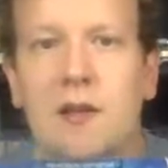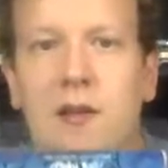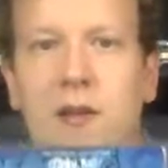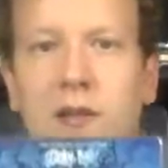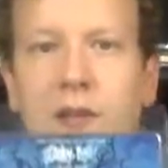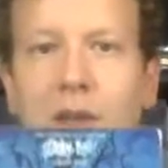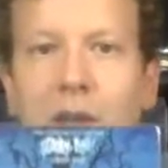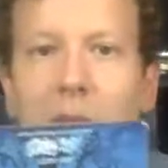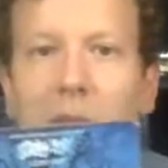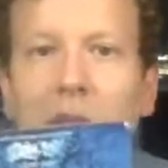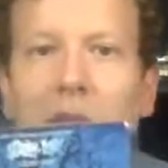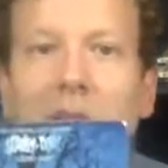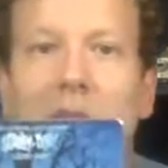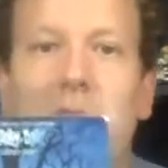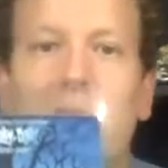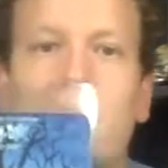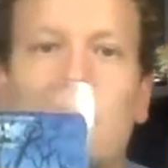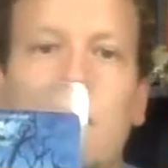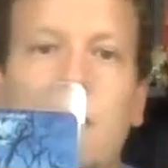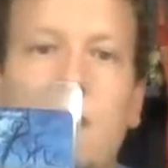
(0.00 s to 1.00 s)
Same thing,
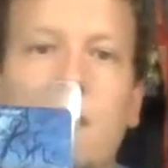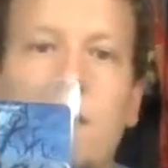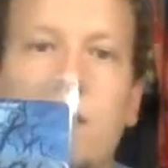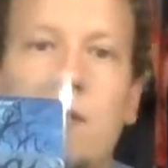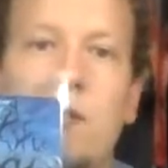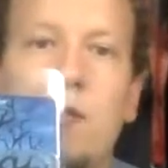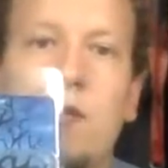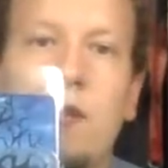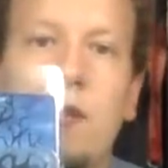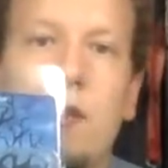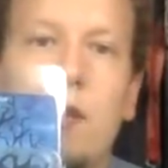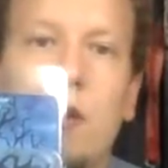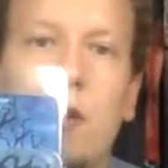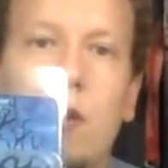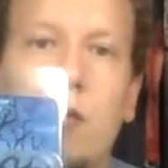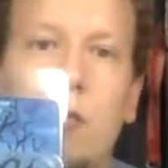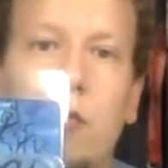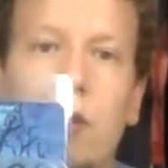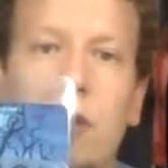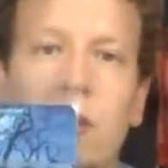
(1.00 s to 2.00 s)
he's got his own little
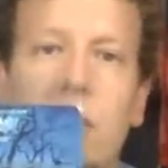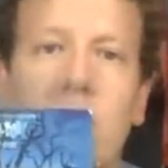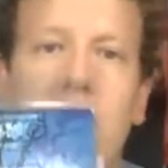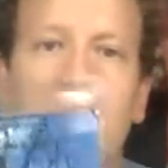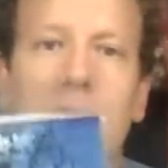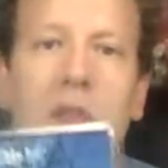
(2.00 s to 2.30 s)
artwork.